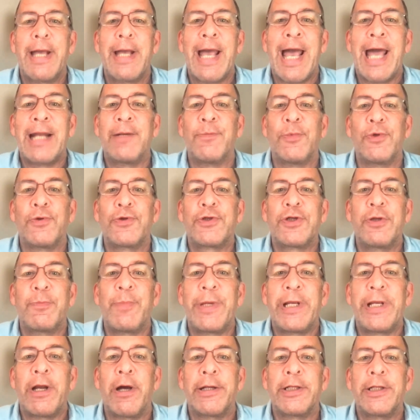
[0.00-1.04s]
Animals should
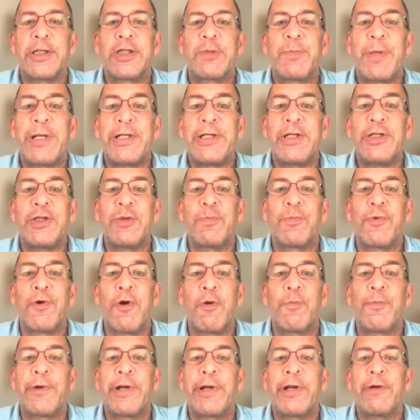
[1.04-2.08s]
be on a
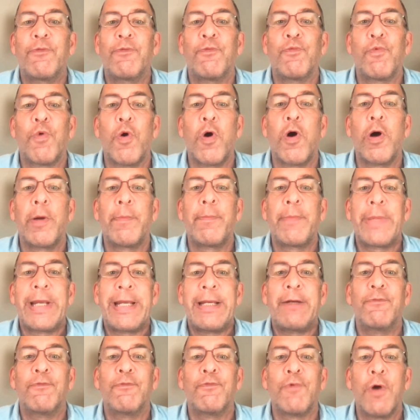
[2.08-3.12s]
species-appropriate raw
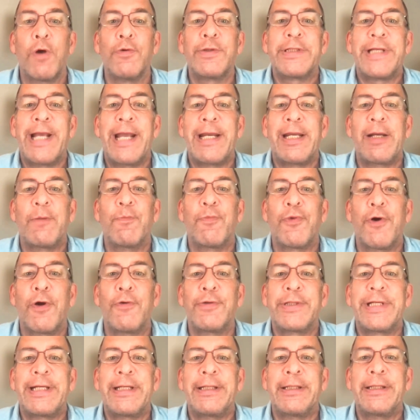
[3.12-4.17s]
meat, rotating
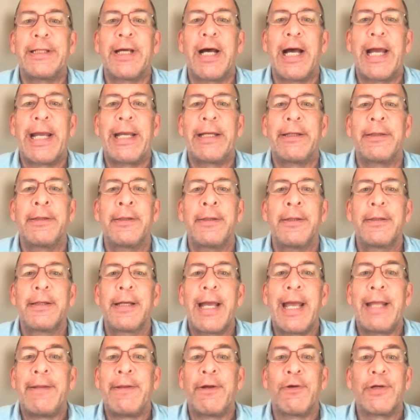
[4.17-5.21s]
protein diet,
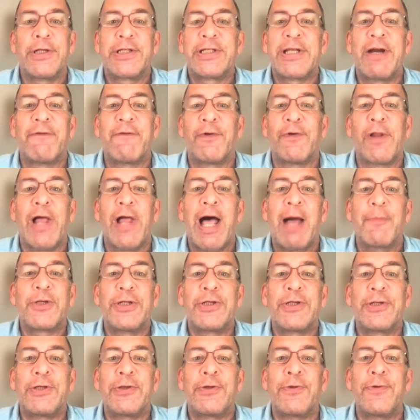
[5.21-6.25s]
and there are several
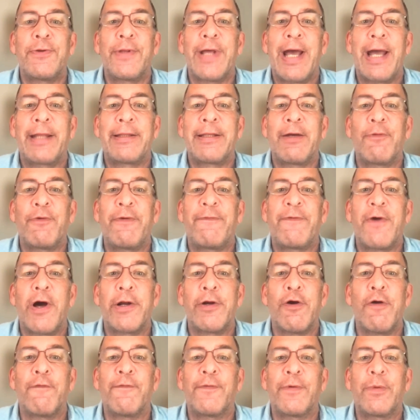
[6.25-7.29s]
options to do that we've
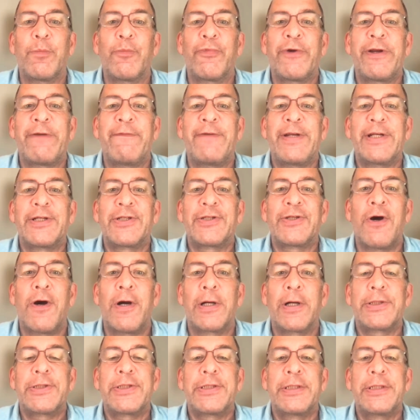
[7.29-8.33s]
gone over in previous
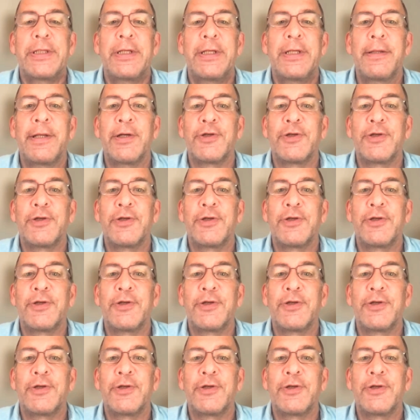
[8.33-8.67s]
talks.